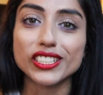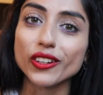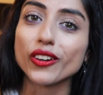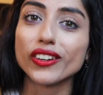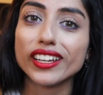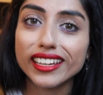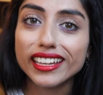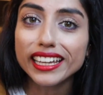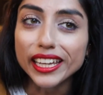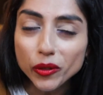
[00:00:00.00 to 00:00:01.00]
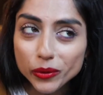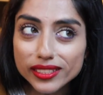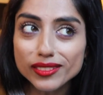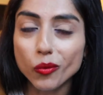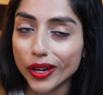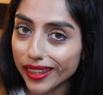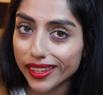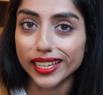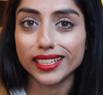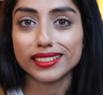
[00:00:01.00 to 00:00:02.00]
So it was worth
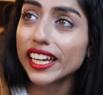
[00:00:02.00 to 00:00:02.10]
it.